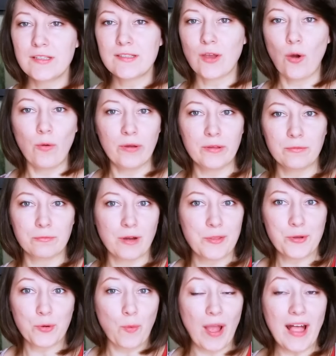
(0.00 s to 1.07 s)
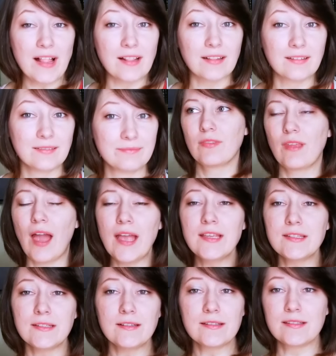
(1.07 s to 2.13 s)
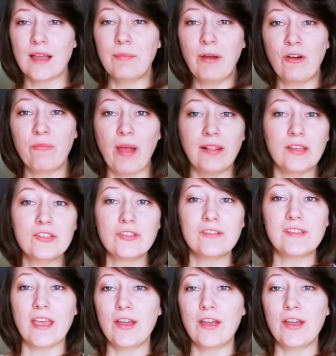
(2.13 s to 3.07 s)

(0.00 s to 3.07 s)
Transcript: going rather well. I still somehow managed to take